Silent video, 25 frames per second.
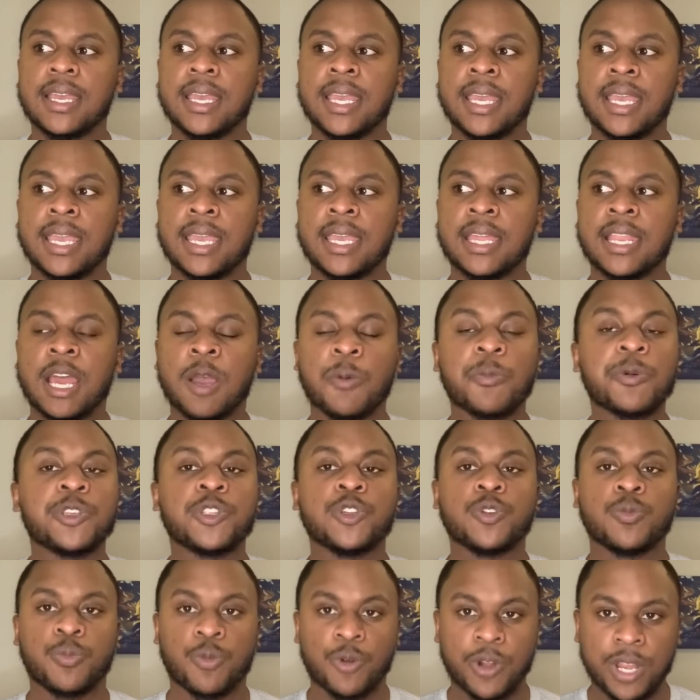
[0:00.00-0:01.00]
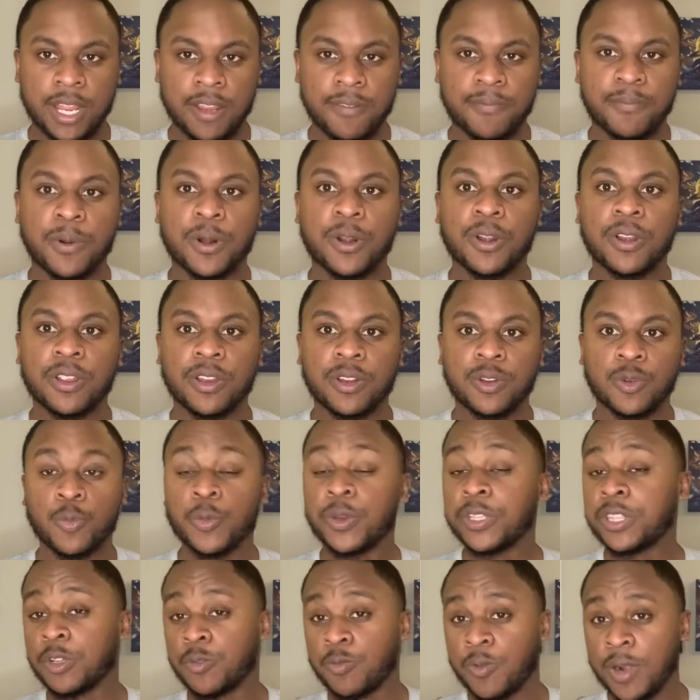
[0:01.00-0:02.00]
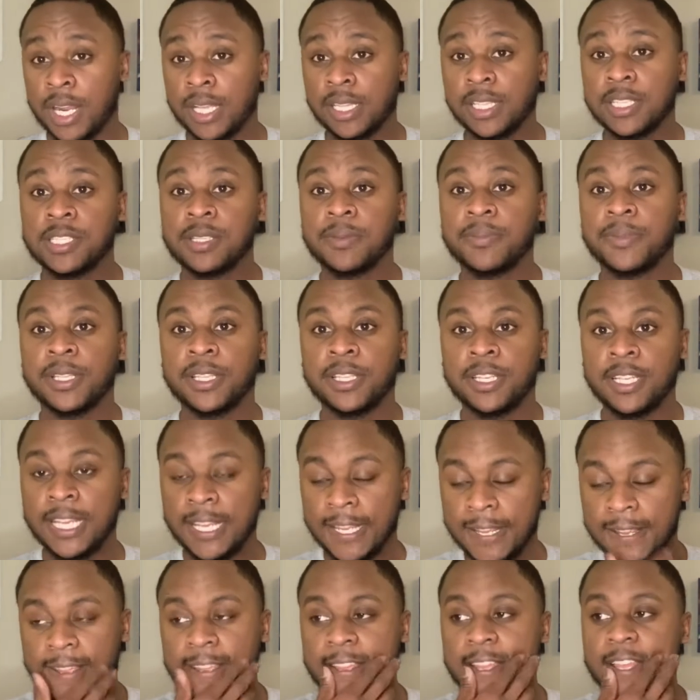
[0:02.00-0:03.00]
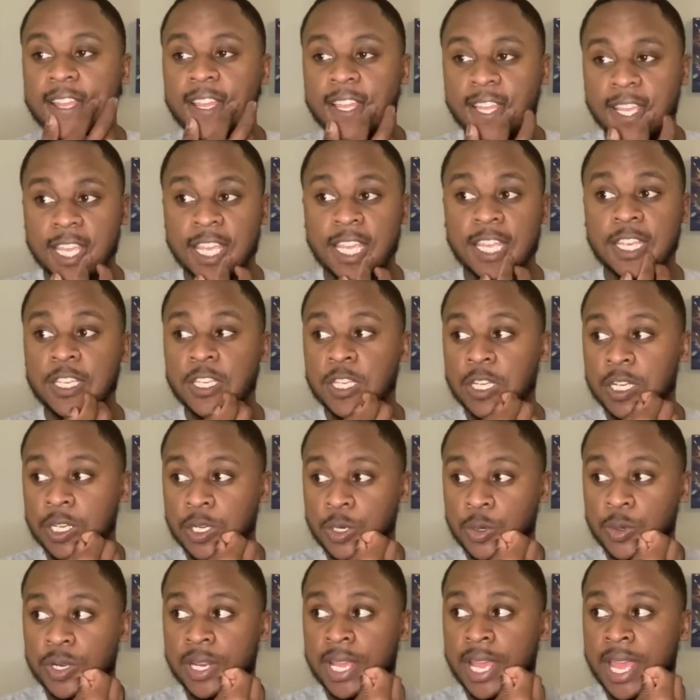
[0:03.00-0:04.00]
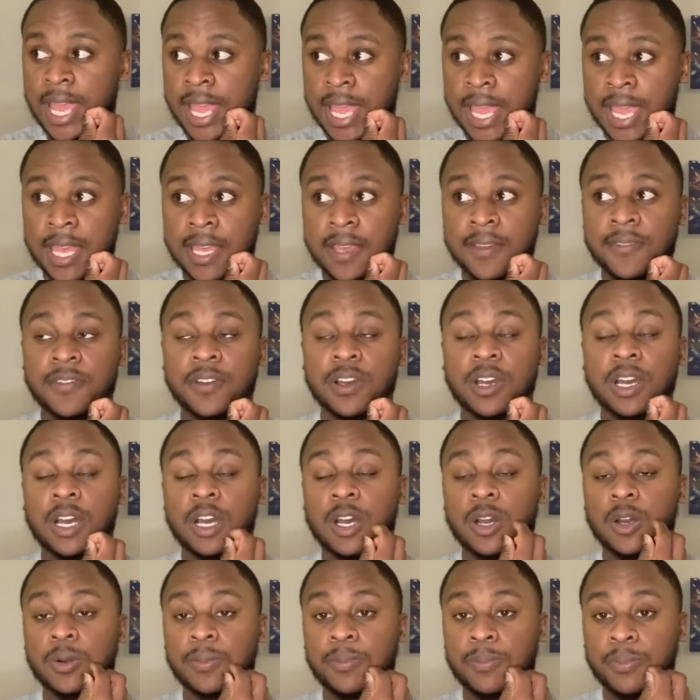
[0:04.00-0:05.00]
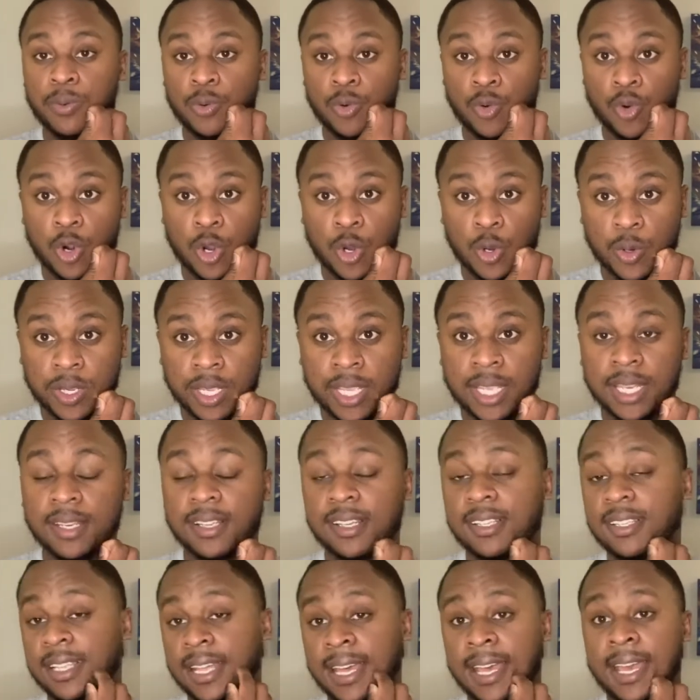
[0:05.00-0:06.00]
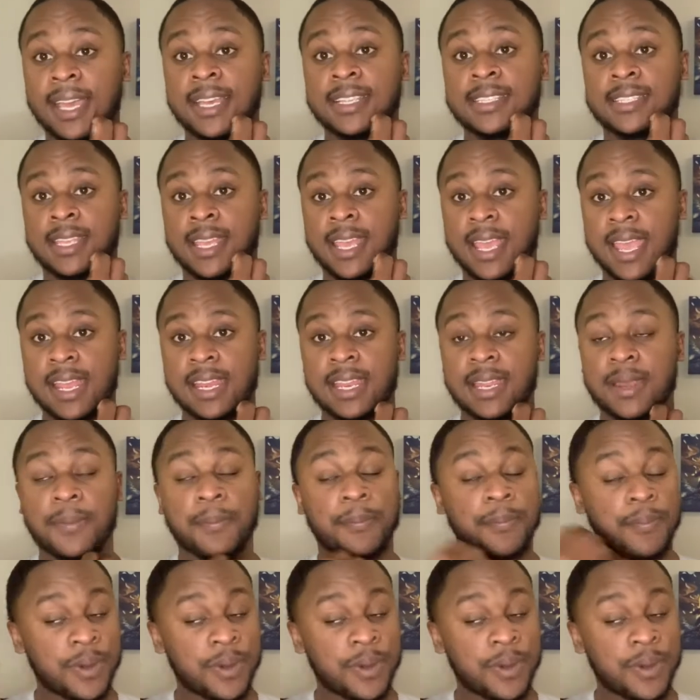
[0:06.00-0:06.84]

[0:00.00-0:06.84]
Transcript: And I would do Brave Bird with a reckless ability, and you're gonna have a broken glass cannon.